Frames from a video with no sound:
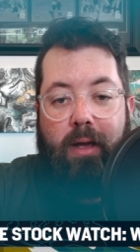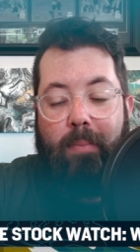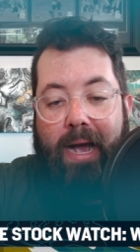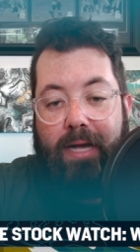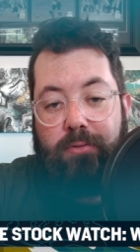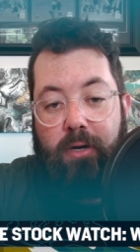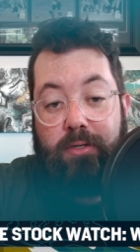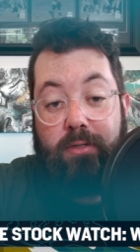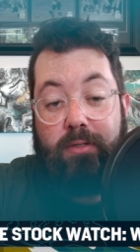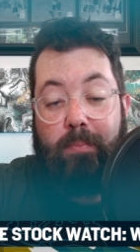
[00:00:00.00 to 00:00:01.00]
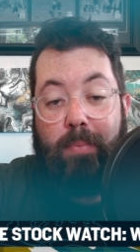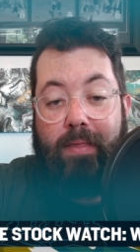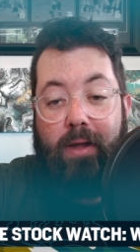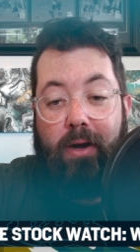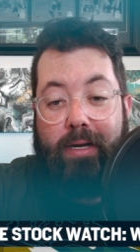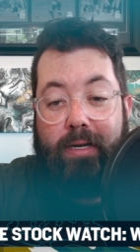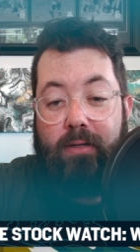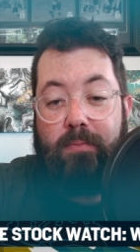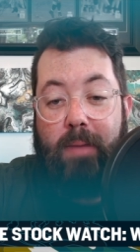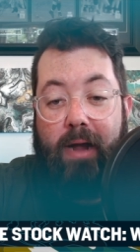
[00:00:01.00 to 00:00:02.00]
pass rushers to pin their
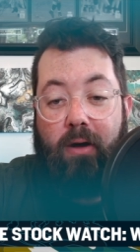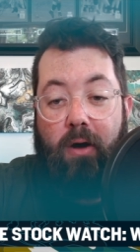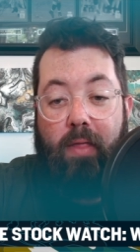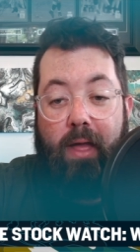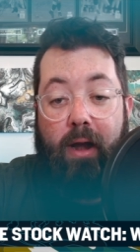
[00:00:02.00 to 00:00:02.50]
ears back all that